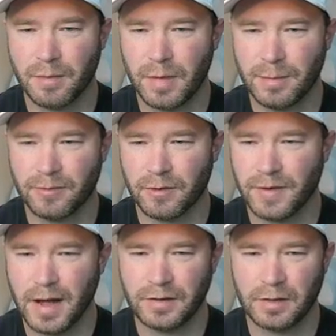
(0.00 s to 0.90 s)
maybe for
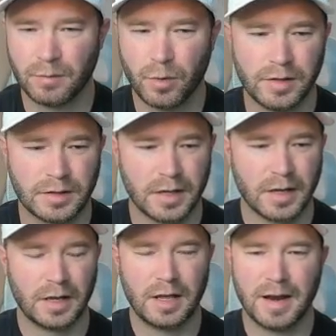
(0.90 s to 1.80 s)
5-10 points,
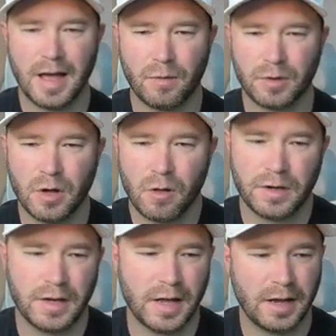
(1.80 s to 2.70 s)
get out, call
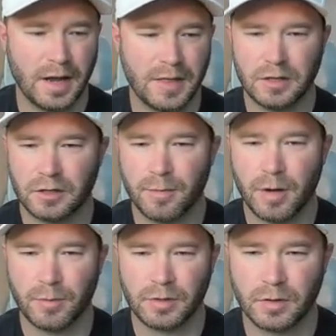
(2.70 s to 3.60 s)
it a day, and then just
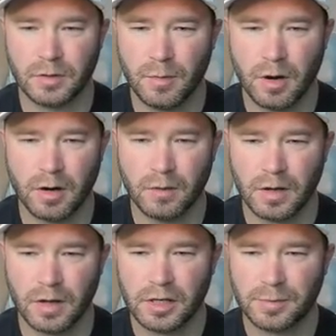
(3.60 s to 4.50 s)
come on to tomorrow.
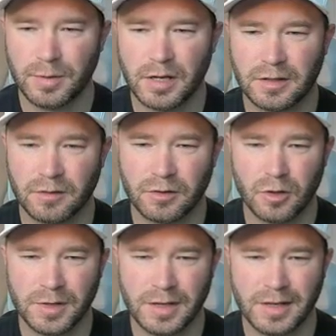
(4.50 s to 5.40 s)
Just because there's
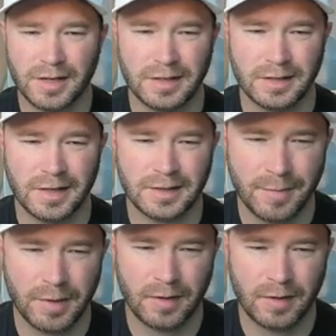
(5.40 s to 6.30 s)
so much indecision that's
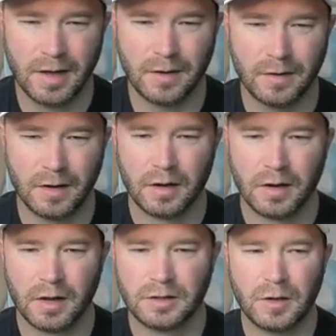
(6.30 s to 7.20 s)
happening right now.
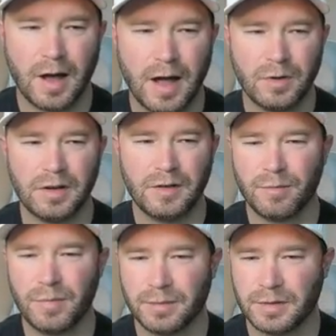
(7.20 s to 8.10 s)
So I wouldn't
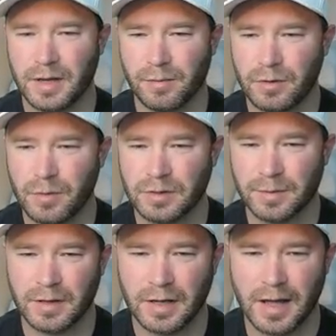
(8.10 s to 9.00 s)
even be upset doing
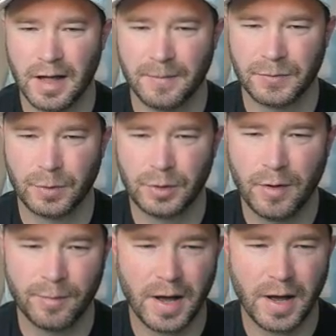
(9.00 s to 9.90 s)
something like that. So we do
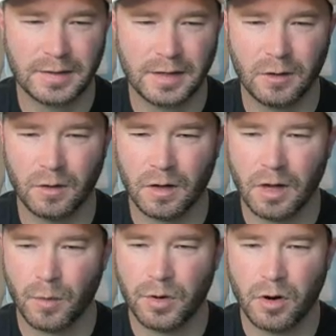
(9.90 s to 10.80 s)
have a buy signal.
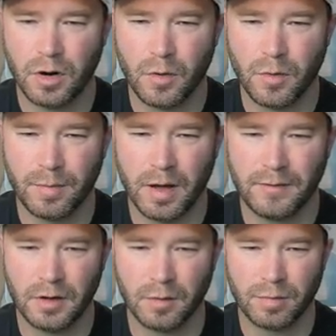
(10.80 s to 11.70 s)
We are going
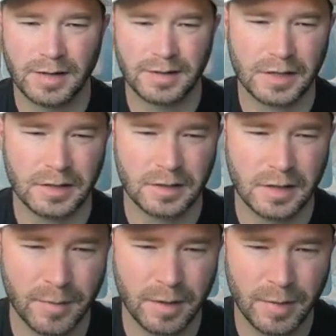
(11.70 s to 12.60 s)
above here. Price action's
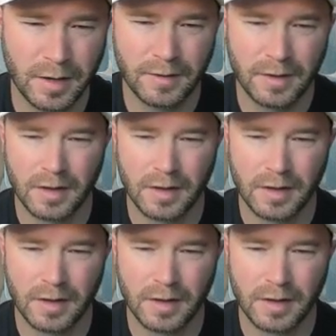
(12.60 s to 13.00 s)
coming above